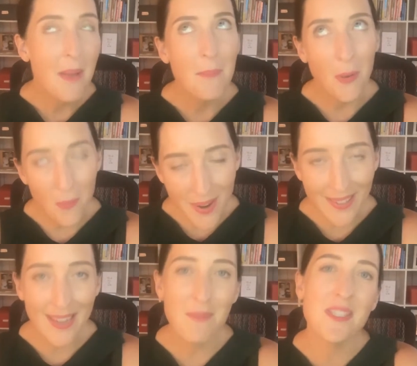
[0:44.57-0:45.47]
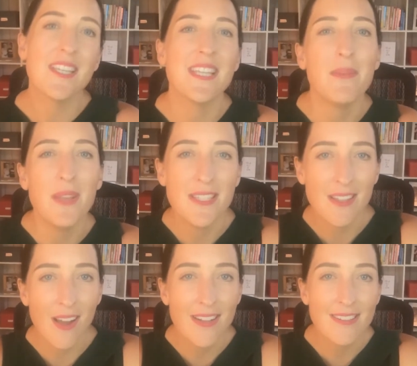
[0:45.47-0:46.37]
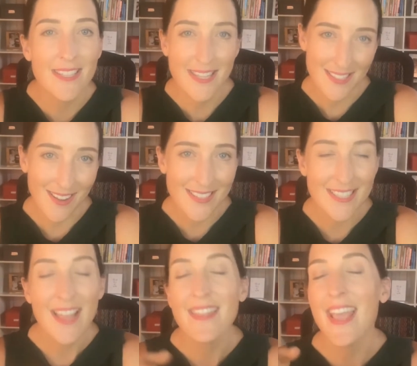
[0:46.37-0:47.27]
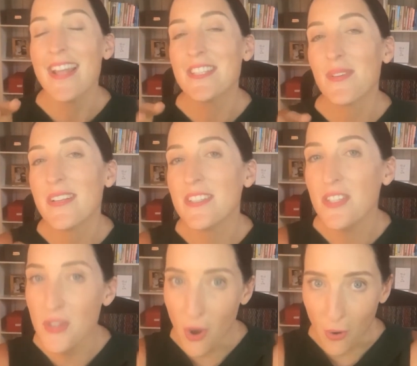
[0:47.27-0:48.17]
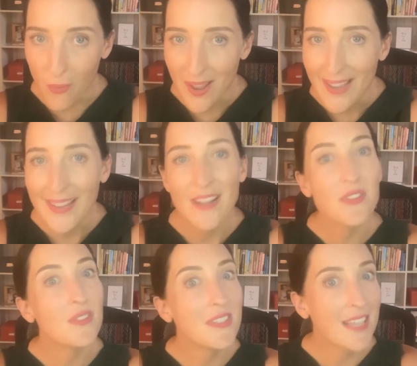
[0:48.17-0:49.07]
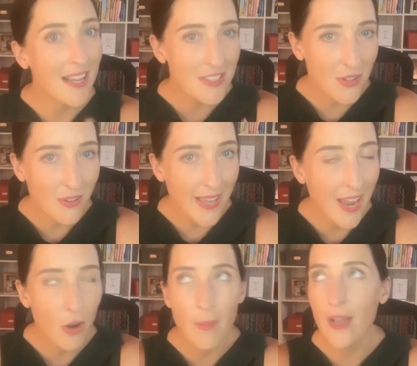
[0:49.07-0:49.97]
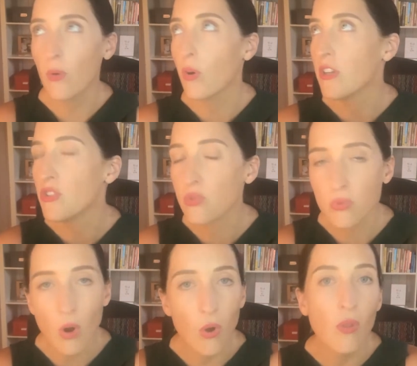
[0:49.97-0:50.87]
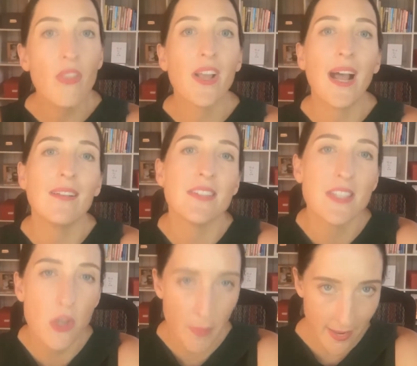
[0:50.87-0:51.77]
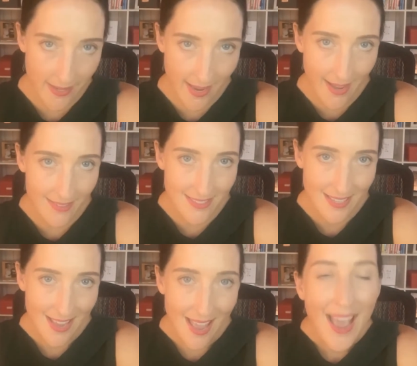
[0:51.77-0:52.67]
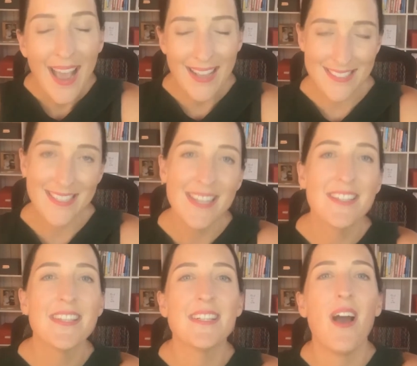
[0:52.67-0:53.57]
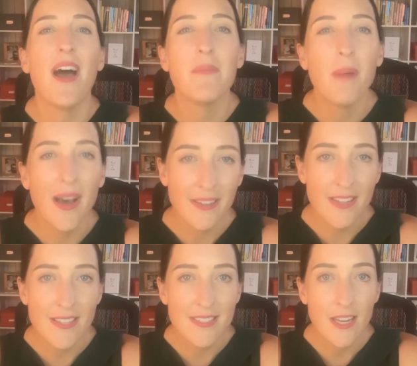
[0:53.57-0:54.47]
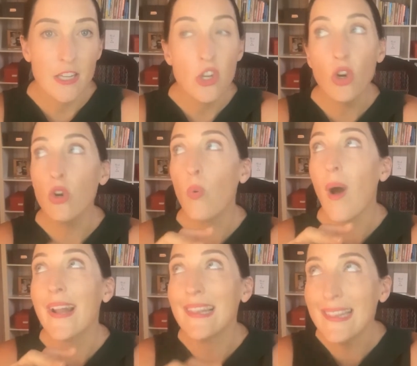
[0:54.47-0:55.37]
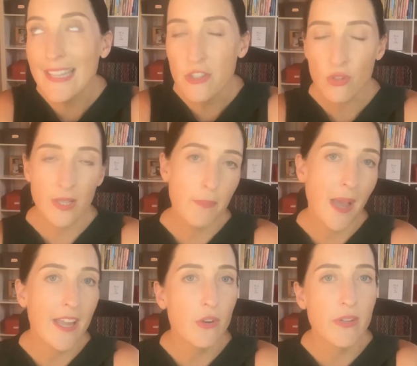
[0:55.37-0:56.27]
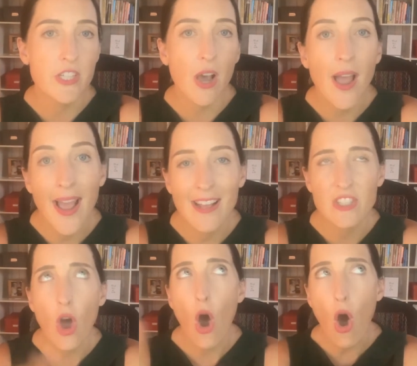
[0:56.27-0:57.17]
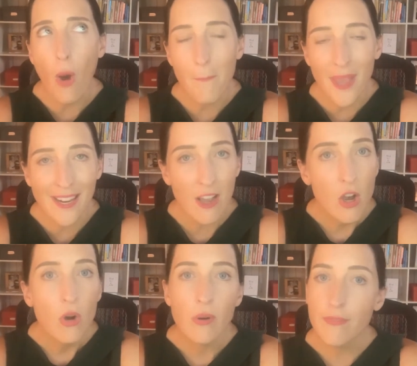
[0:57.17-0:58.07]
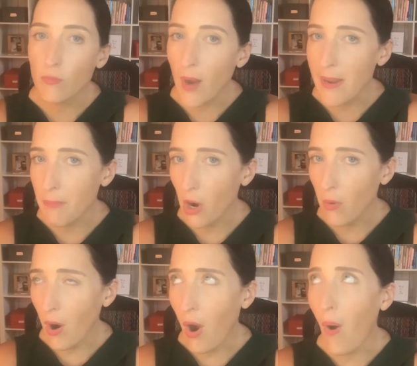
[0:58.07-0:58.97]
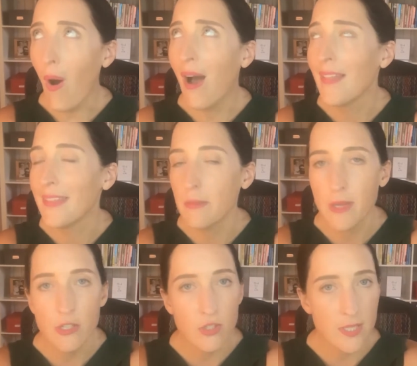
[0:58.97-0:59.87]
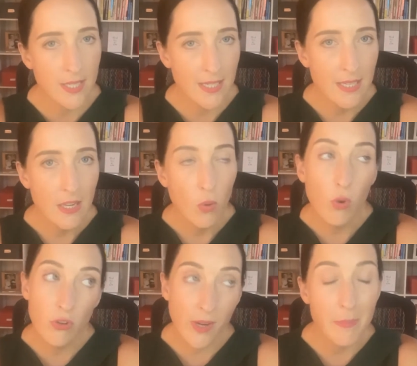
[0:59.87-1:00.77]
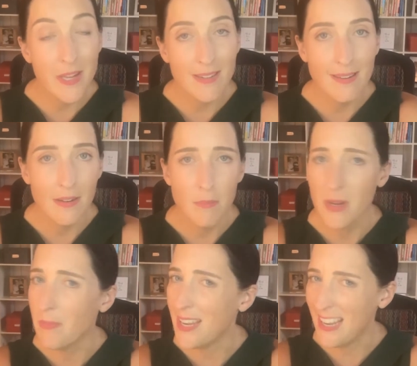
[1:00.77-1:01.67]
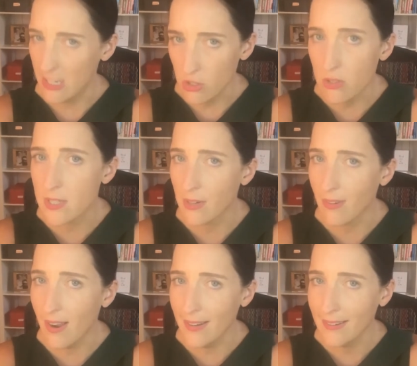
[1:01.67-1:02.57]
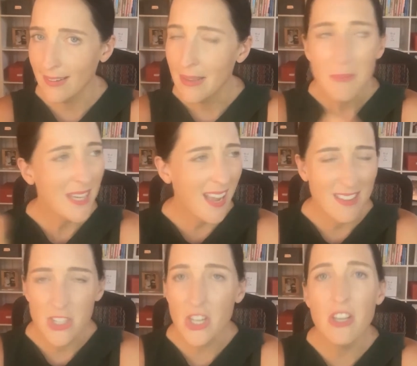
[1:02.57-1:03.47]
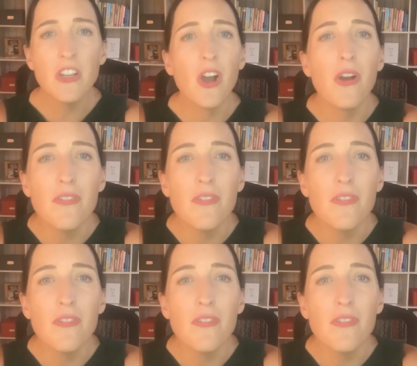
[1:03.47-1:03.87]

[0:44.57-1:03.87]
But when it comes to T B C sites, the answer is no. Council does not care about or control the colours that you paint your house. As I said to this guy in Baden yesterday, you could quite literally paint your entire house hot pink or even rainbow. Oh, that'd be interesting. Wouldn't recommend it, but it'd be interesting, right? But yeah, you could go